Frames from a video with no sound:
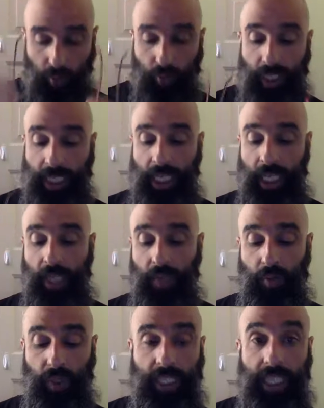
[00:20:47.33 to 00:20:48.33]
with
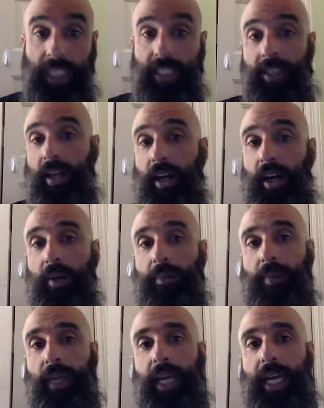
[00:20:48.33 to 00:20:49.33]

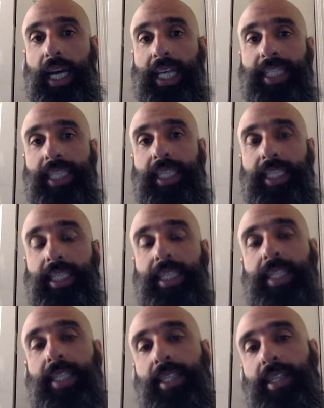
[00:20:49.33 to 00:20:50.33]
Islam as it
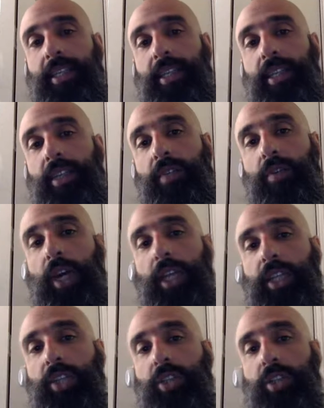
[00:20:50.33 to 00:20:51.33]
existed in
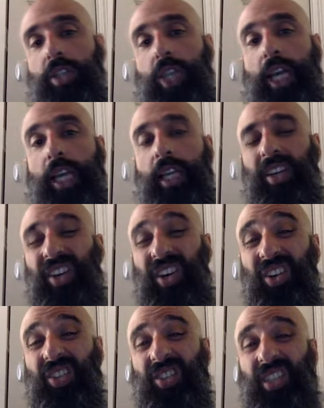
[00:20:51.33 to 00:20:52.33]
Iranian society and
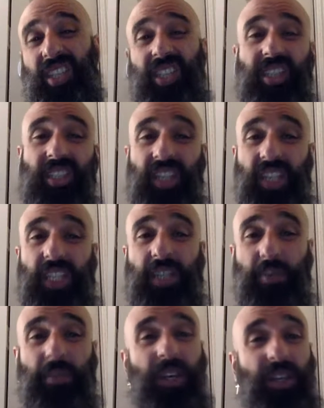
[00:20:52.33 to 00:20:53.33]
culture, and he saw it a
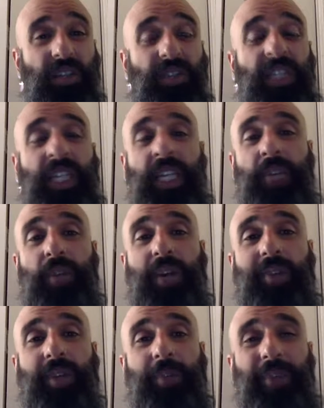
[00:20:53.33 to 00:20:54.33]
part of
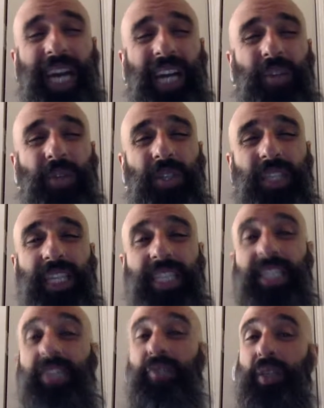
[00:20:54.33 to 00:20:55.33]
problem of backwardness.
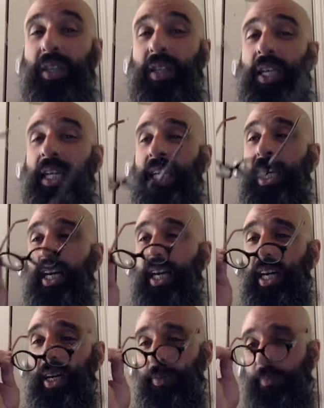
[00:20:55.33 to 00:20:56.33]
If you,
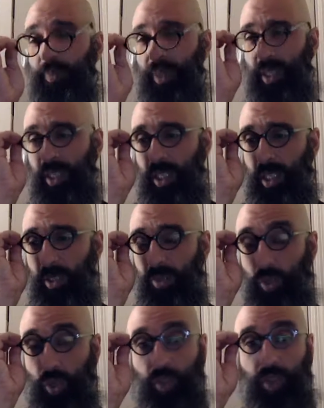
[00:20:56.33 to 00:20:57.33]

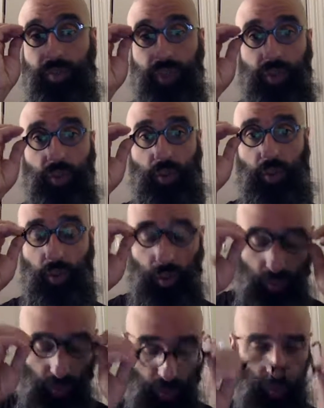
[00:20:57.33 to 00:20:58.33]
for those of you
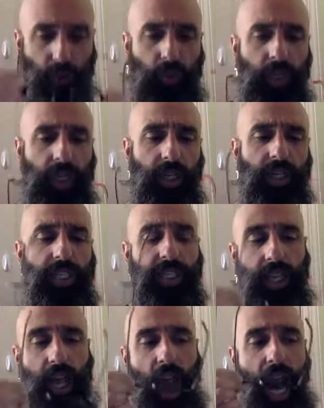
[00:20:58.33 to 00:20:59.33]
who were in
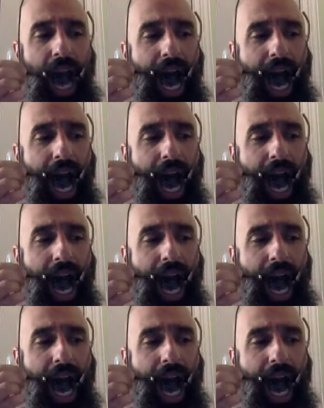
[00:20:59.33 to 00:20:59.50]
the